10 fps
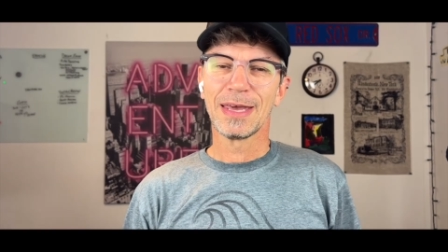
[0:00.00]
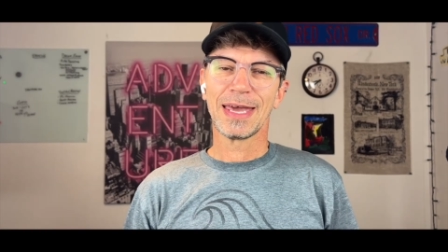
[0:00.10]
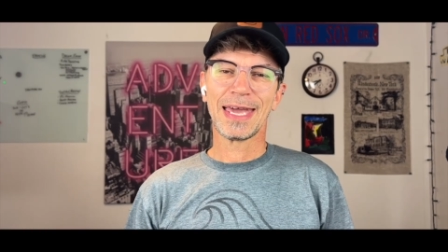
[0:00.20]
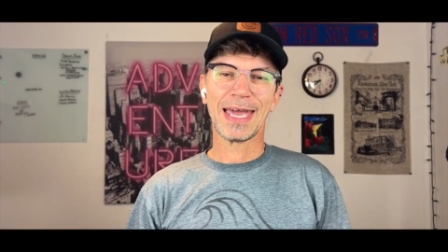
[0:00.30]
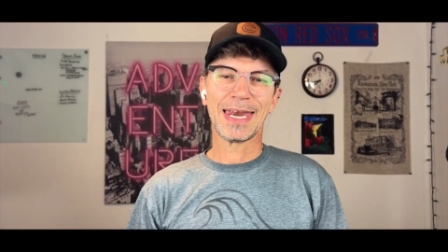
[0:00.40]

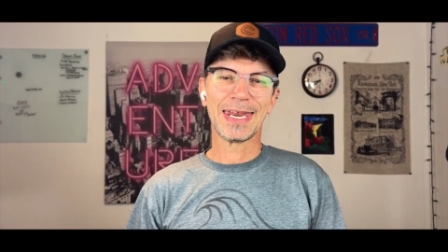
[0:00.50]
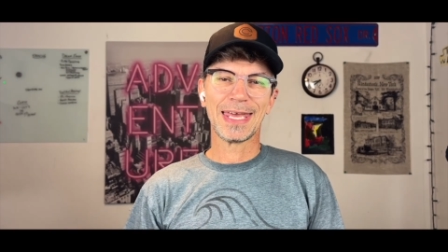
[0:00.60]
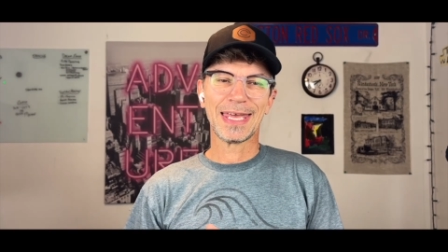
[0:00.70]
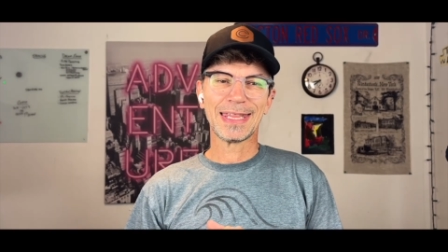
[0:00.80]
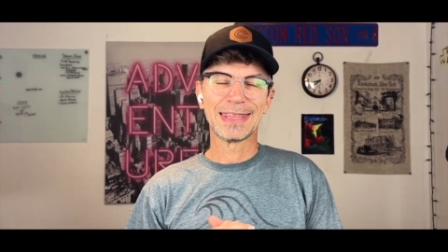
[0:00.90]
And
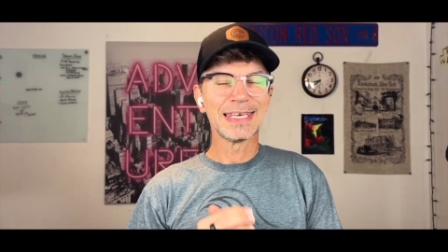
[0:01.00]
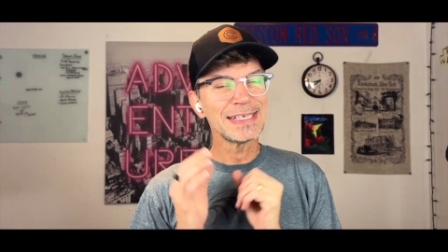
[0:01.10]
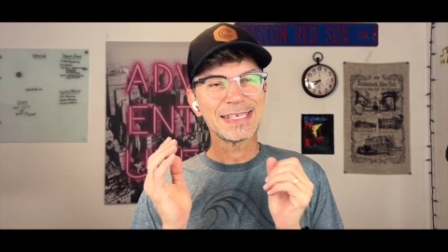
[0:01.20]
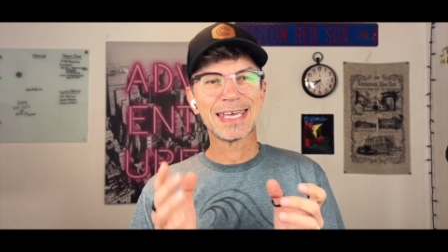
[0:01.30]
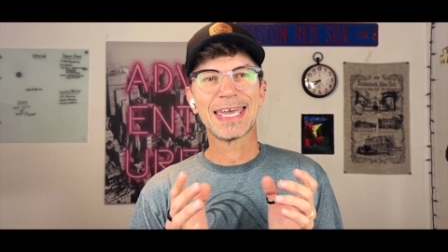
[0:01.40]

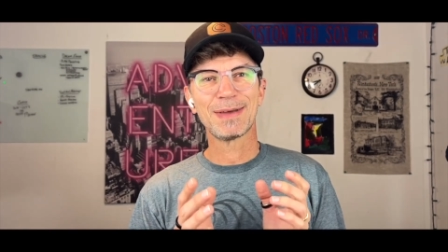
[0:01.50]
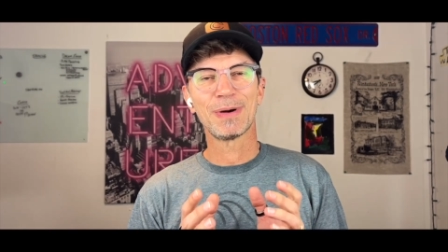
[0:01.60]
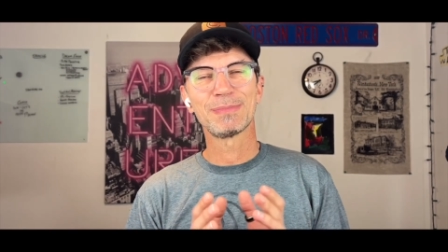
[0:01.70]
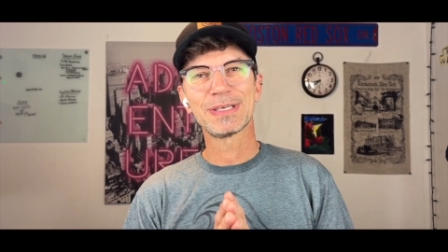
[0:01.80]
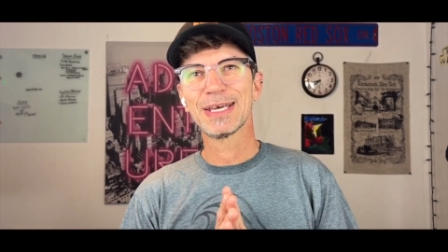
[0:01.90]
this game,
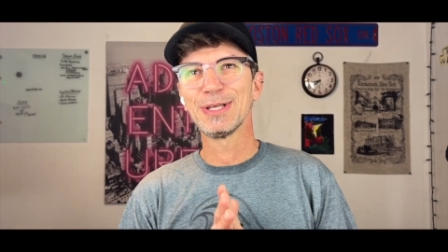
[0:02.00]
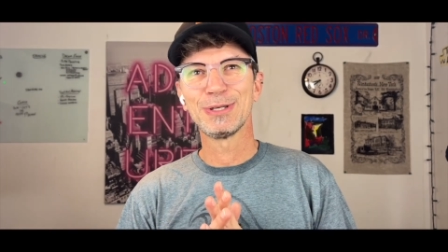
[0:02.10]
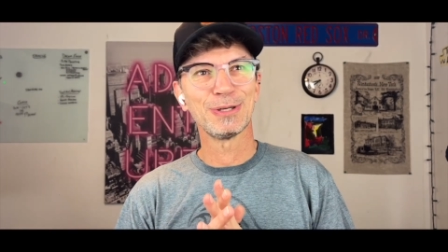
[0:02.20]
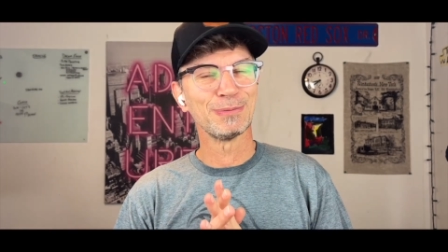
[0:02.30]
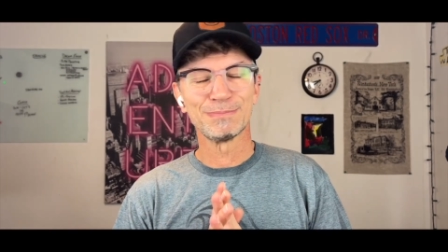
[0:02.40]
I'm telling
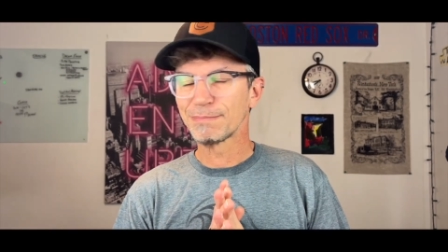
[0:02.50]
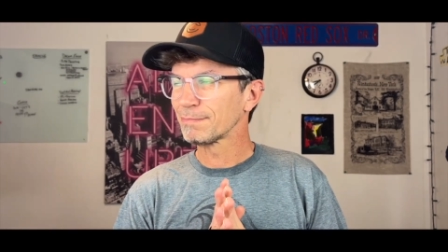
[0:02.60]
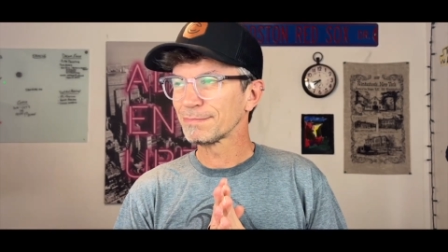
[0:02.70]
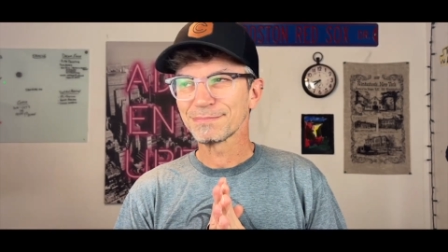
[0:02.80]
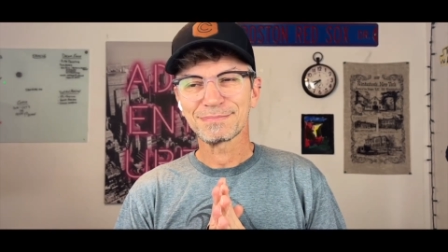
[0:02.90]
you,
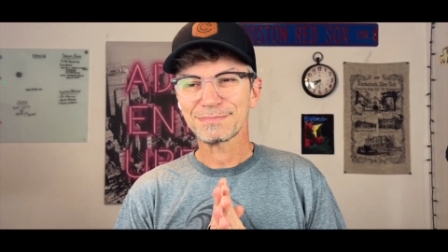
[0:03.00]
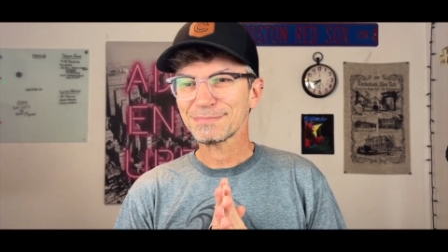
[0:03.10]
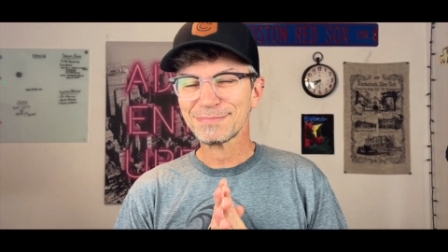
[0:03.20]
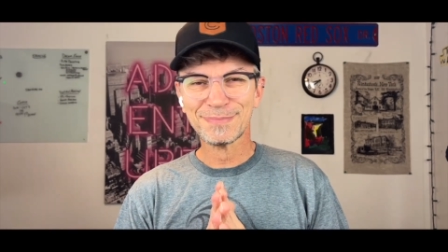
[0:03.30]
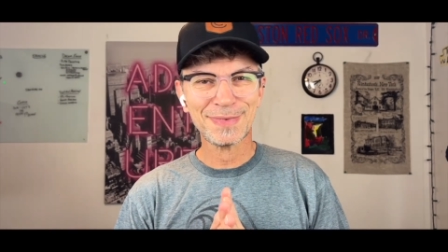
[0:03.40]

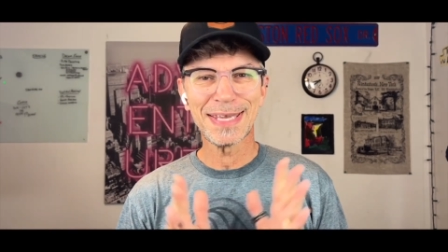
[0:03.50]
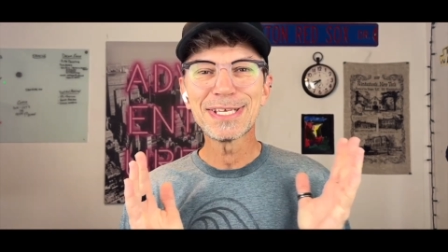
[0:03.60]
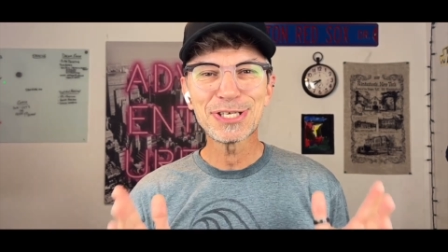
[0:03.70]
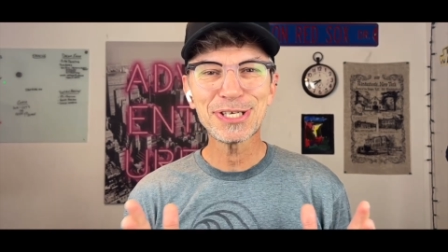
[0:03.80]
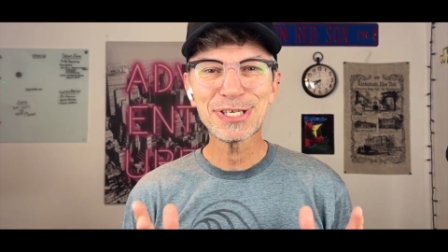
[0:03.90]

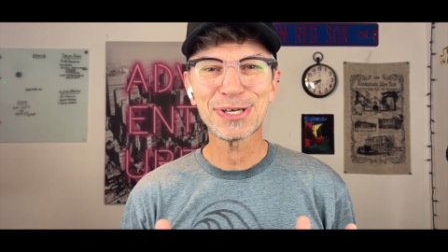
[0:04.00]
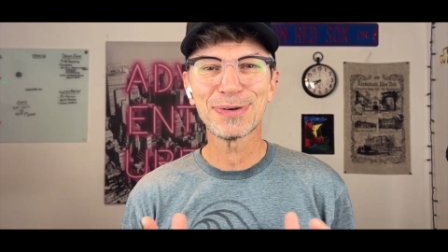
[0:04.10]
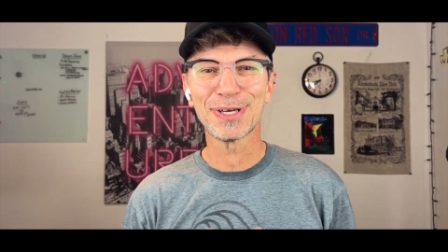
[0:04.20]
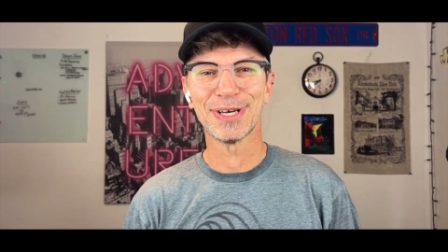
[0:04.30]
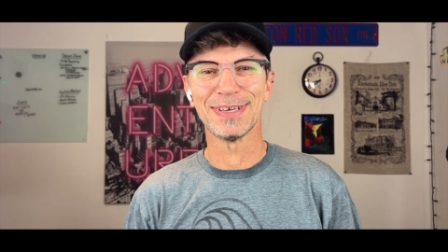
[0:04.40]
it's just so
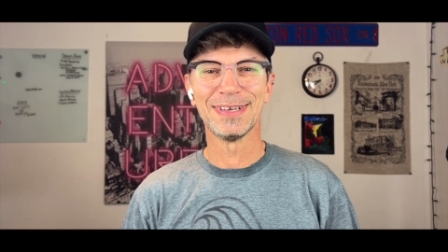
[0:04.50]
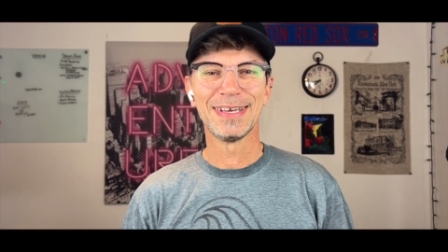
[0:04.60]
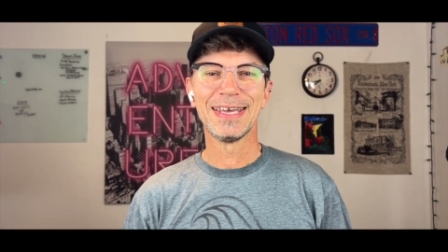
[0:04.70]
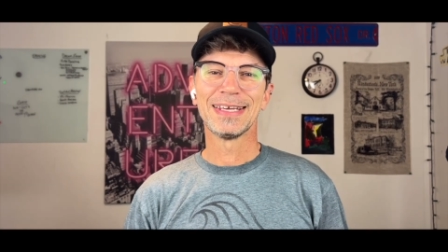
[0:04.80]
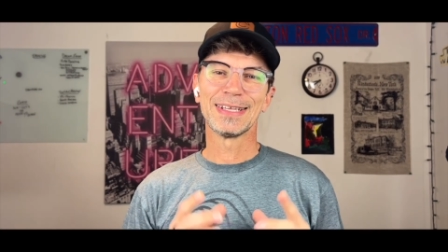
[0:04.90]
good.
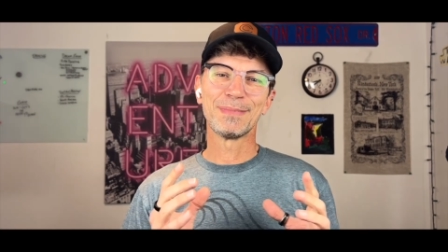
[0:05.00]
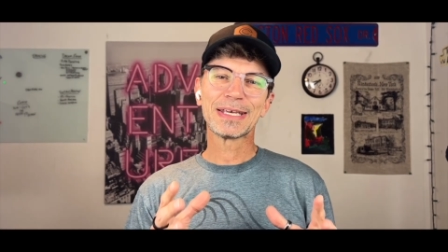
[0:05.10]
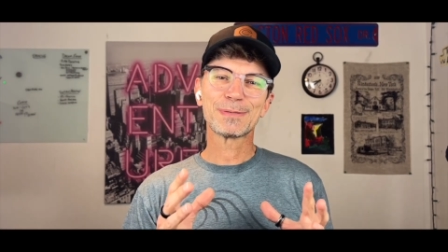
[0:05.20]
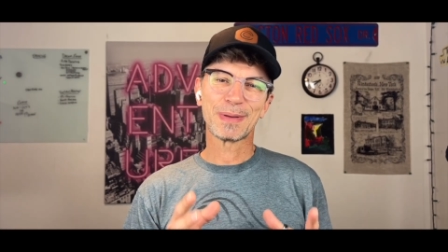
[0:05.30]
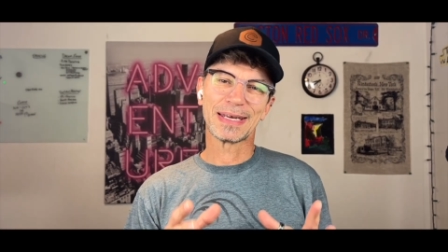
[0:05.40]
Let me
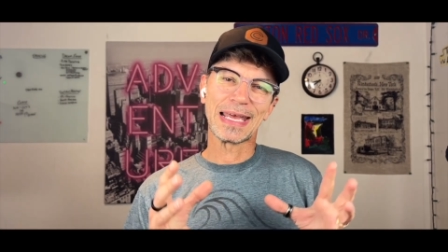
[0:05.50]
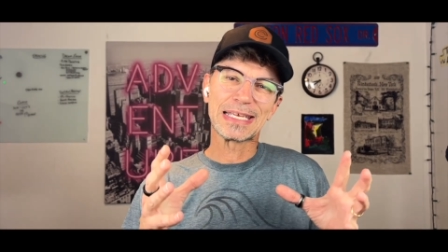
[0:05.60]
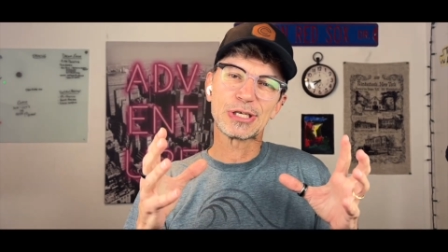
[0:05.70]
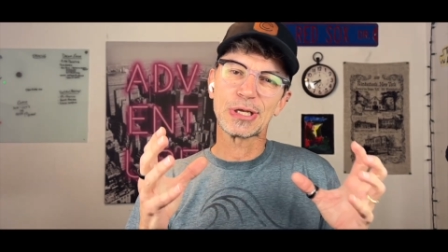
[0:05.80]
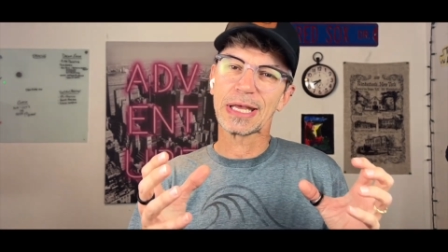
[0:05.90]
explain.
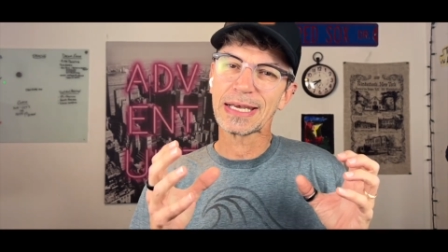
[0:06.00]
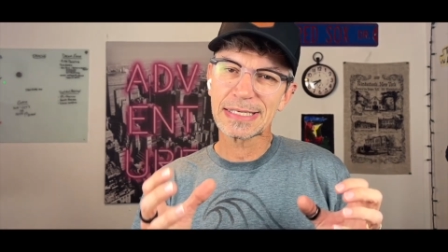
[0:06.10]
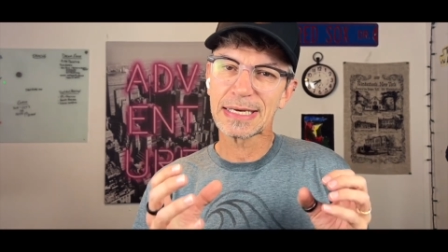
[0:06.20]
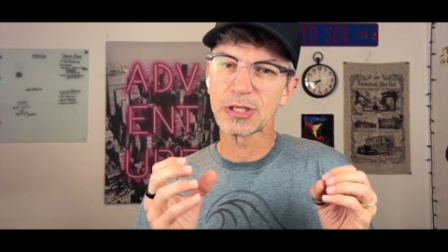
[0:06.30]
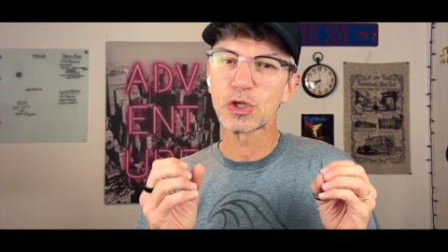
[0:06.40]
It's like I
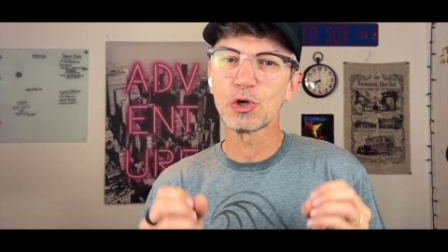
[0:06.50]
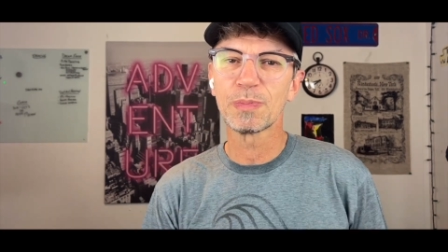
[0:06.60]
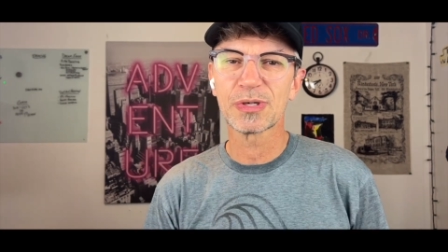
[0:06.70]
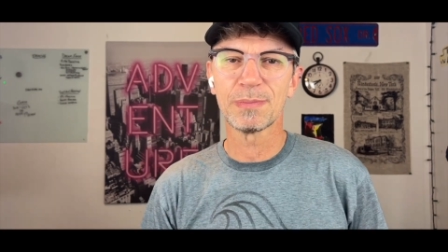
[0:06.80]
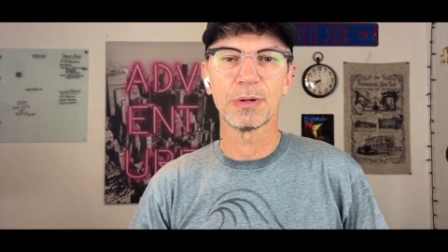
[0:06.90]
said, it's
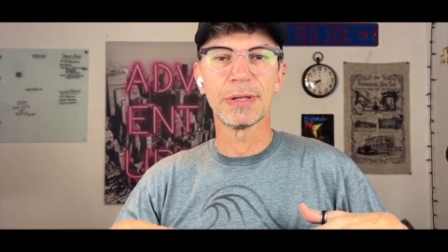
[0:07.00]
super simple.